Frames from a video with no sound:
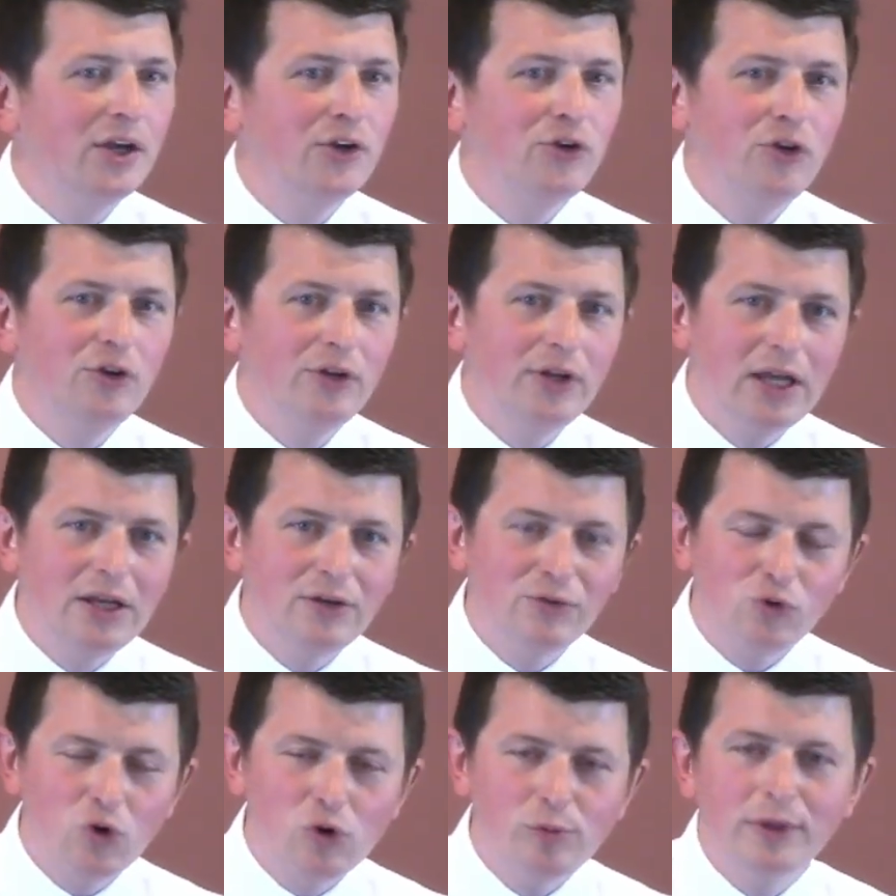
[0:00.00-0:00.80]
you
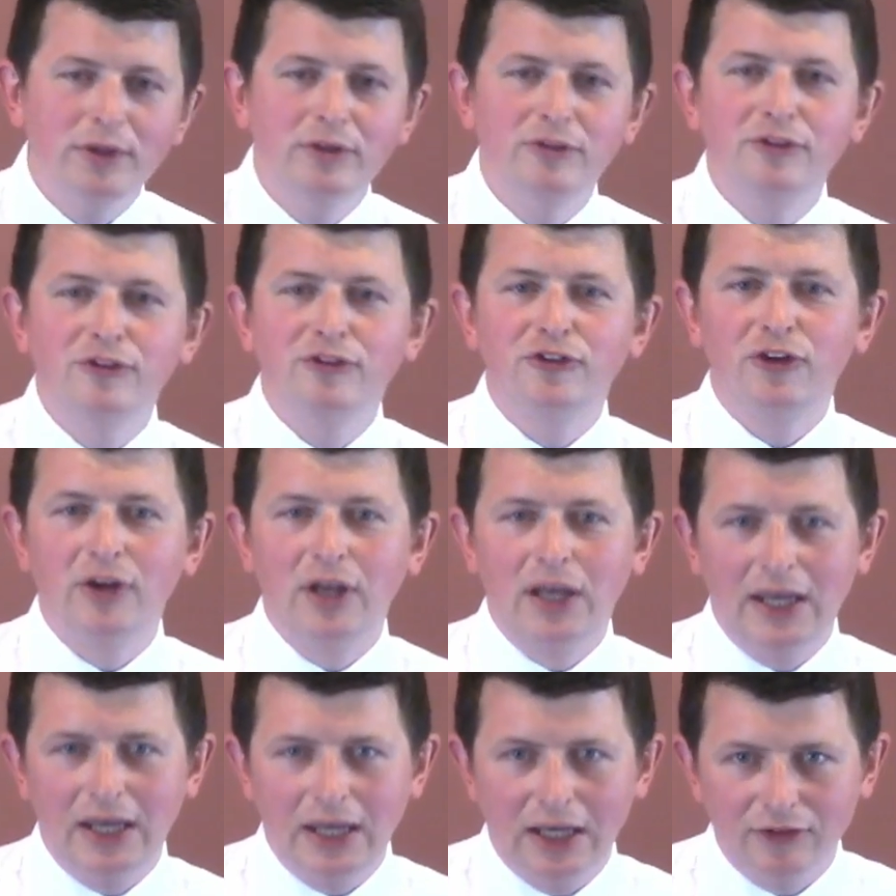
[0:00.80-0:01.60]
need Romans
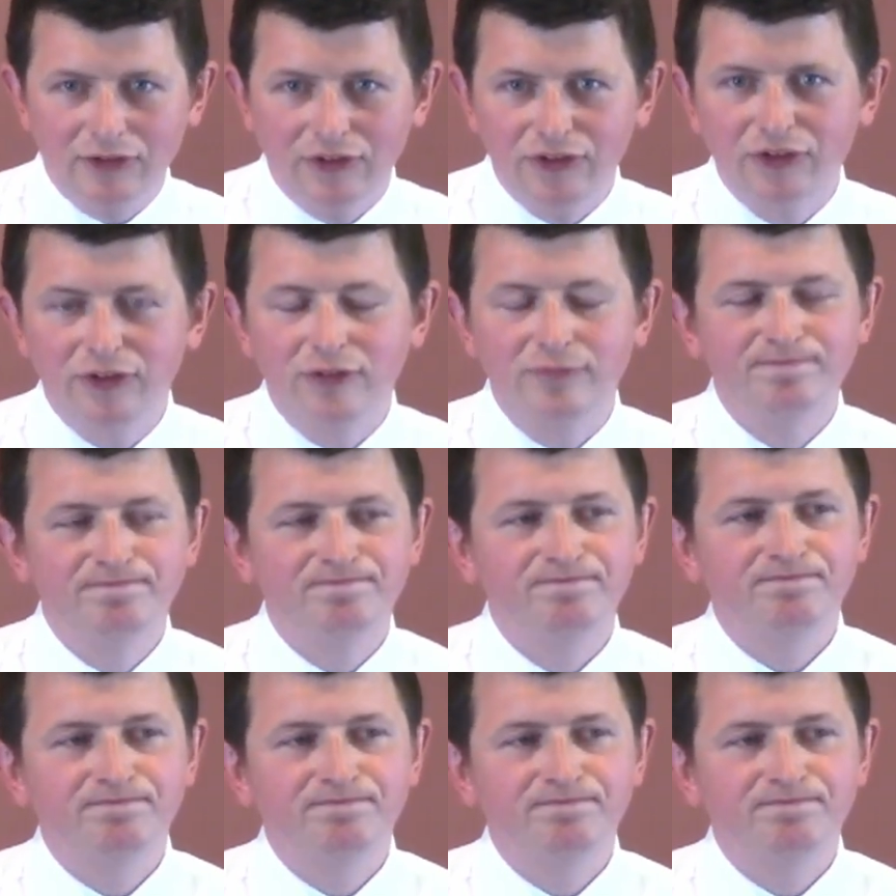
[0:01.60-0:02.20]
8.